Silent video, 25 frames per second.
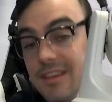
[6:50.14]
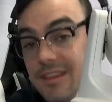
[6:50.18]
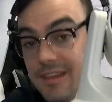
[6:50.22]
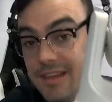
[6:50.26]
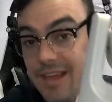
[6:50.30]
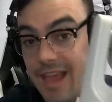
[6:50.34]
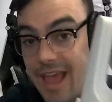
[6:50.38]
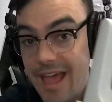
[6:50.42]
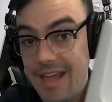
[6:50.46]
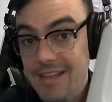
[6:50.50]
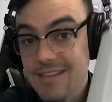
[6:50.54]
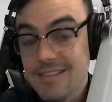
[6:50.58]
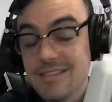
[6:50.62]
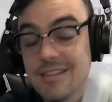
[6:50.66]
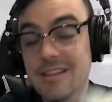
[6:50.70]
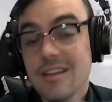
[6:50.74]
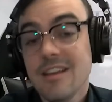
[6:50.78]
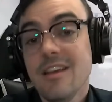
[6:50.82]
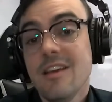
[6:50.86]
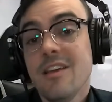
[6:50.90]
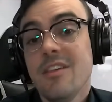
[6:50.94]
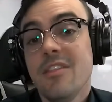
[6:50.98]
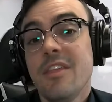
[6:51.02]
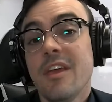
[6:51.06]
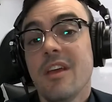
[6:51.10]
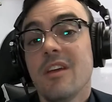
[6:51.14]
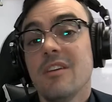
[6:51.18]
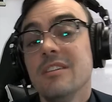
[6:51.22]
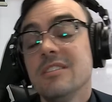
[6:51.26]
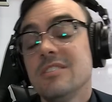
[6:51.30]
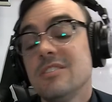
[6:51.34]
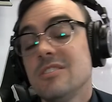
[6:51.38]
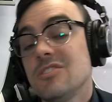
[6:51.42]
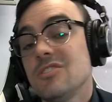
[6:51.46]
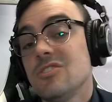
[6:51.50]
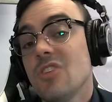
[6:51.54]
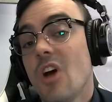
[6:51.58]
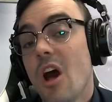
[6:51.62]
Yet, there
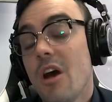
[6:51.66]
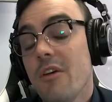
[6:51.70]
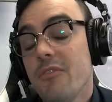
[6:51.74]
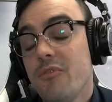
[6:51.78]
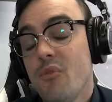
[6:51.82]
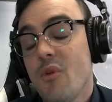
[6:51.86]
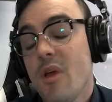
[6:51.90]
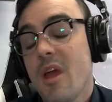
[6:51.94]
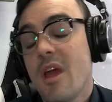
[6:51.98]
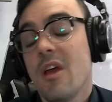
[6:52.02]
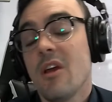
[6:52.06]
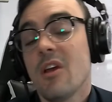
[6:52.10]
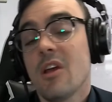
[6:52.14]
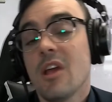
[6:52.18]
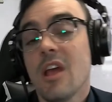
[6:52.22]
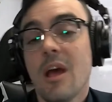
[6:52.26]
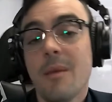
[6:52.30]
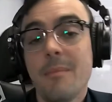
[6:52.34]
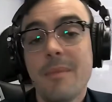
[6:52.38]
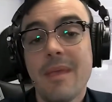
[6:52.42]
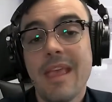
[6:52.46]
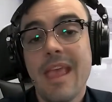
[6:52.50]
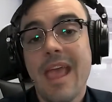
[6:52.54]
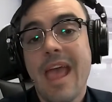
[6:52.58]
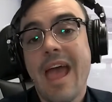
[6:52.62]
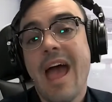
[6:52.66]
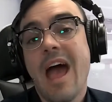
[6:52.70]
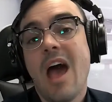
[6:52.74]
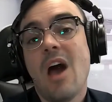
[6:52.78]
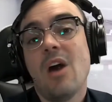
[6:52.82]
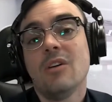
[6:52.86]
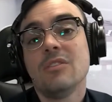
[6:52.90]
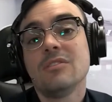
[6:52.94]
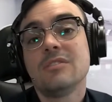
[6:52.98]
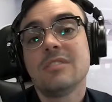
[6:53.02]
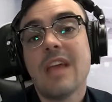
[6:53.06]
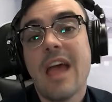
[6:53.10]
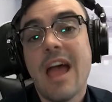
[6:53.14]
is software coming
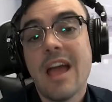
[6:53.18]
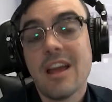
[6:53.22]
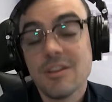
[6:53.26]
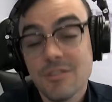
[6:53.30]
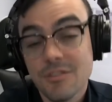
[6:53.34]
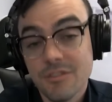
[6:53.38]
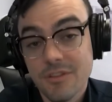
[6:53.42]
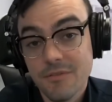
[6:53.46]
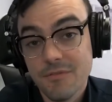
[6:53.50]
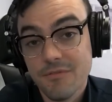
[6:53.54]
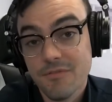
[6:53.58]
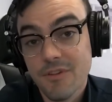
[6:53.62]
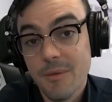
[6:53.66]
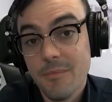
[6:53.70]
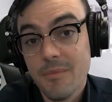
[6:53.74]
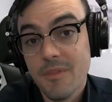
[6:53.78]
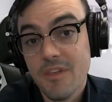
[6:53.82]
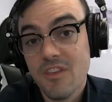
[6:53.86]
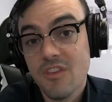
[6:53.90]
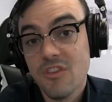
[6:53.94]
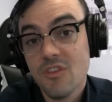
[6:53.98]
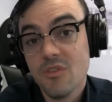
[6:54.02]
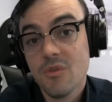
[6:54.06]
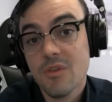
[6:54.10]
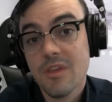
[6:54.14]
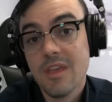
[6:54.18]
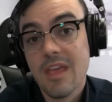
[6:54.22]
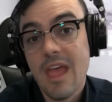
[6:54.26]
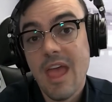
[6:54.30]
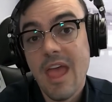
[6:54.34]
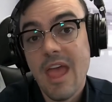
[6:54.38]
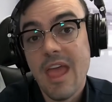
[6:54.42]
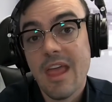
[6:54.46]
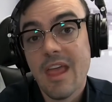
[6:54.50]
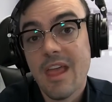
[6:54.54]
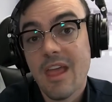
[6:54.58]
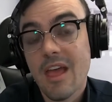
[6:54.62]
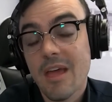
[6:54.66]
out actually from the U
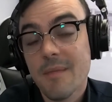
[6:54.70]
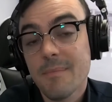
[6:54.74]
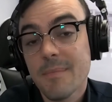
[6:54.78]
K.